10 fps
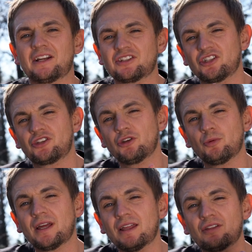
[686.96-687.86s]
and it's to do
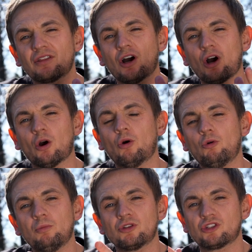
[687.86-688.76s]
with
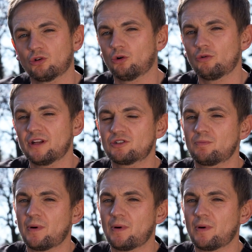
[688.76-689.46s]
home storage